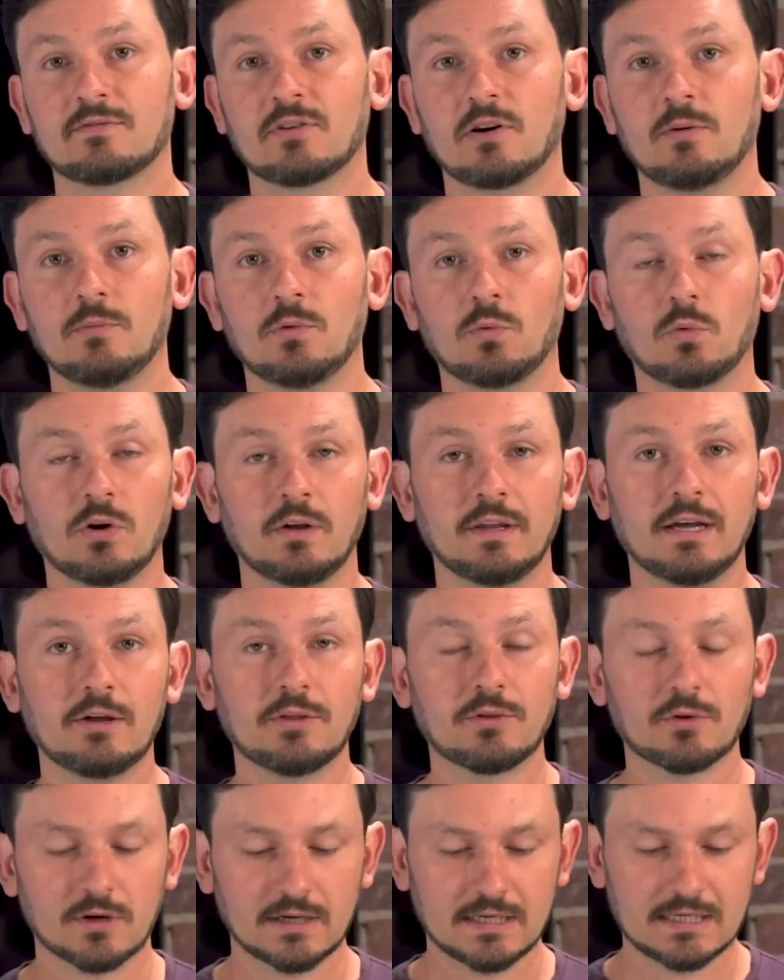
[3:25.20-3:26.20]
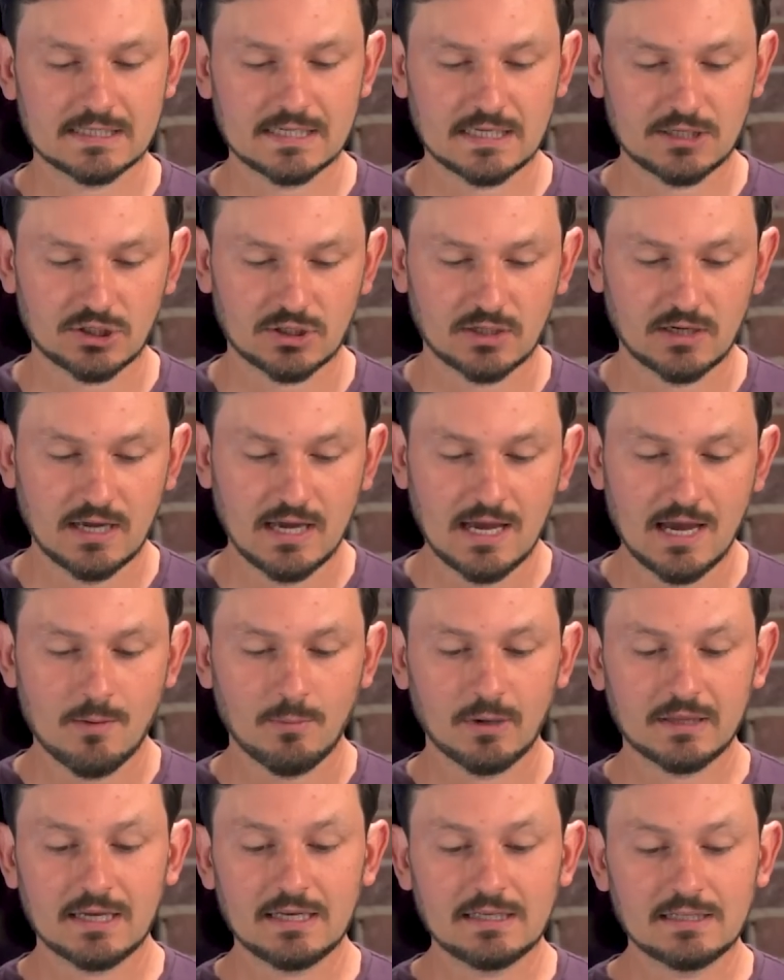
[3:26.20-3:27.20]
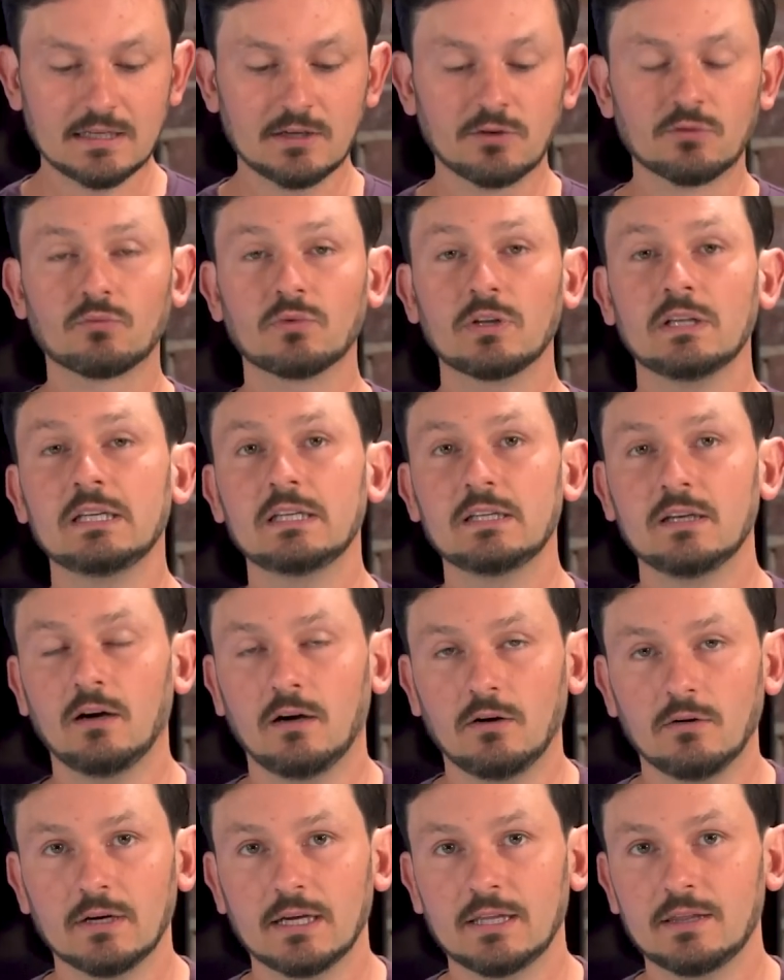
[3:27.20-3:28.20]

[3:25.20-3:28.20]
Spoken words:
from the World Health Organization, but they didn't really know.